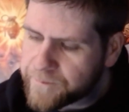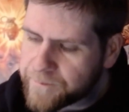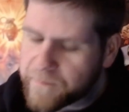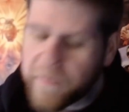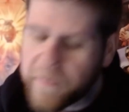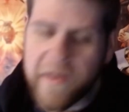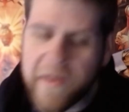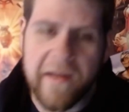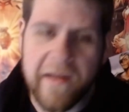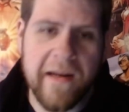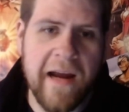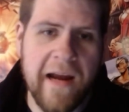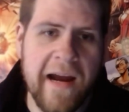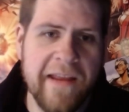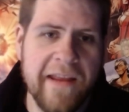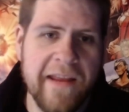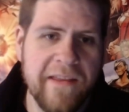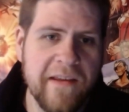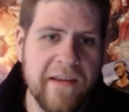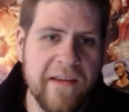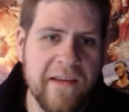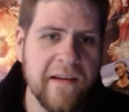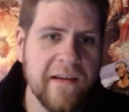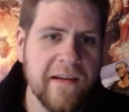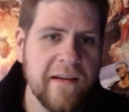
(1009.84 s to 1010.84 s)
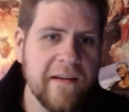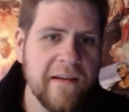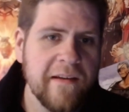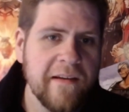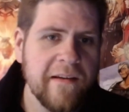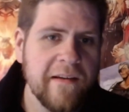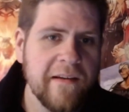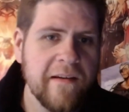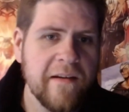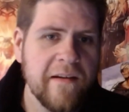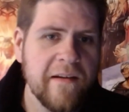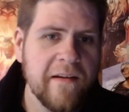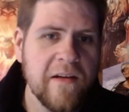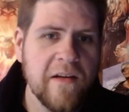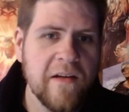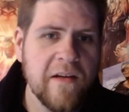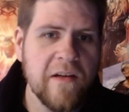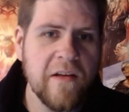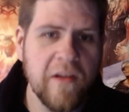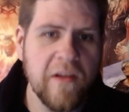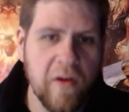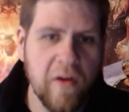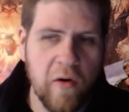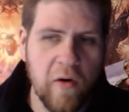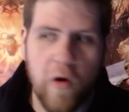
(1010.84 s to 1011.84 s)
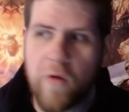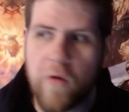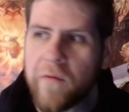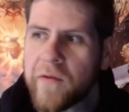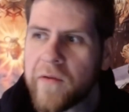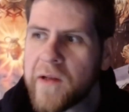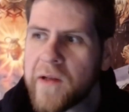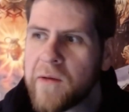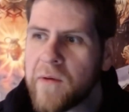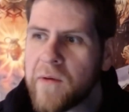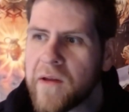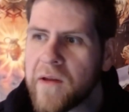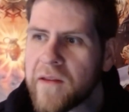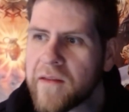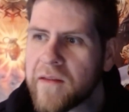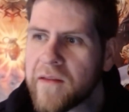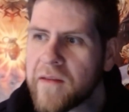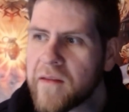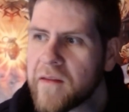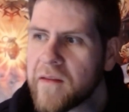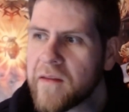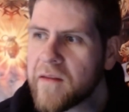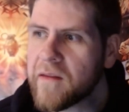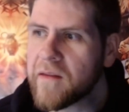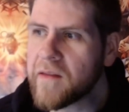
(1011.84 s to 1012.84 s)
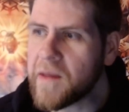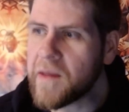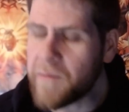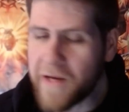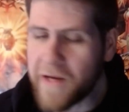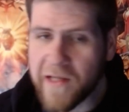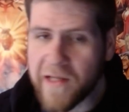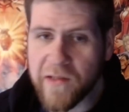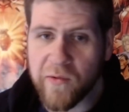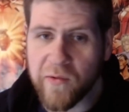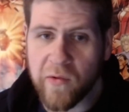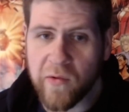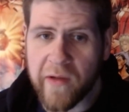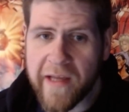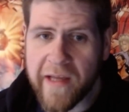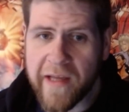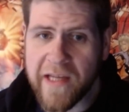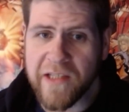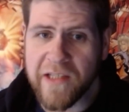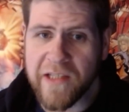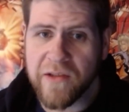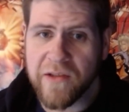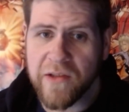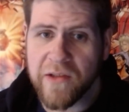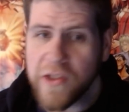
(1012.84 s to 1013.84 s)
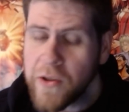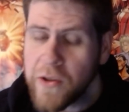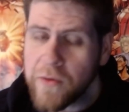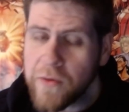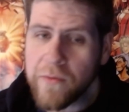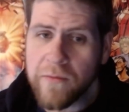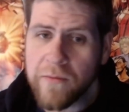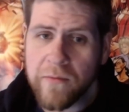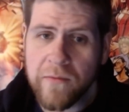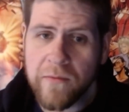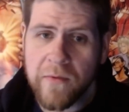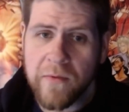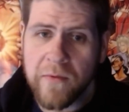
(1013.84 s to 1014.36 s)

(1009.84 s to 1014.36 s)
But I think hopefully they make a Dual Edge 2,